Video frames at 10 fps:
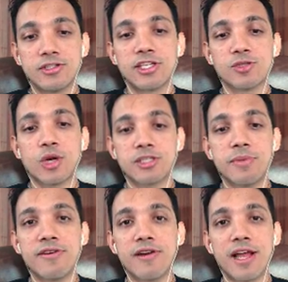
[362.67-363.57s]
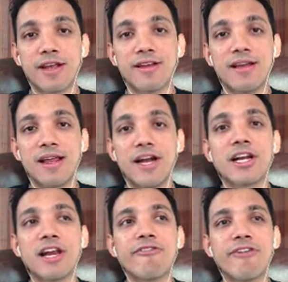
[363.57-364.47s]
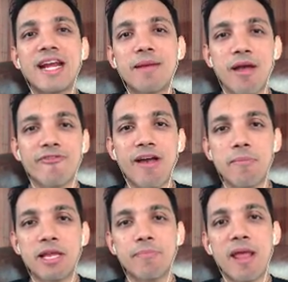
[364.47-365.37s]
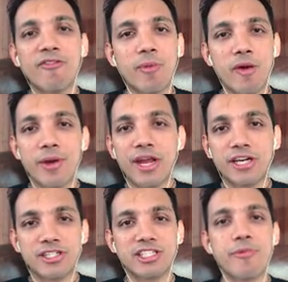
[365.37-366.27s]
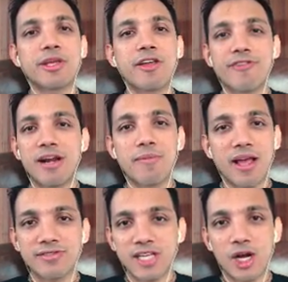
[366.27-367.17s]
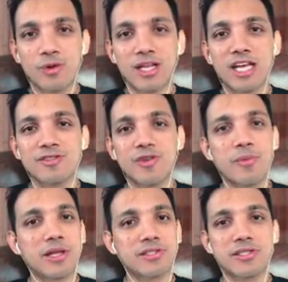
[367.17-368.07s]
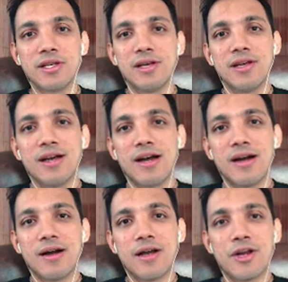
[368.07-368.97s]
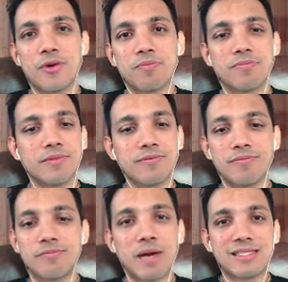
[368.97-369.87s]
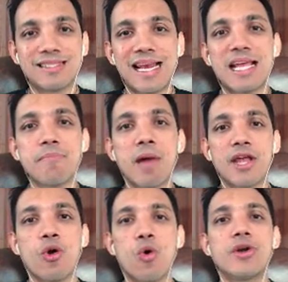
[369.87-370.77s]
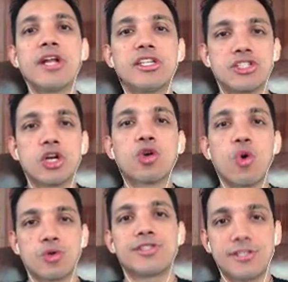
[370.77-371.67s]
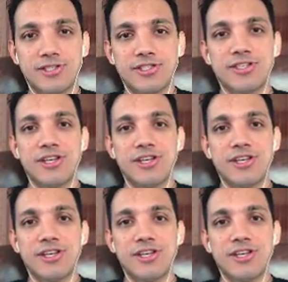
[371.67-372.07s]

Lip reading: is what's been like literally feeding my family, paying for my vacations, giving me the freedom lifestyle over the last few months, by selling my own digital courses.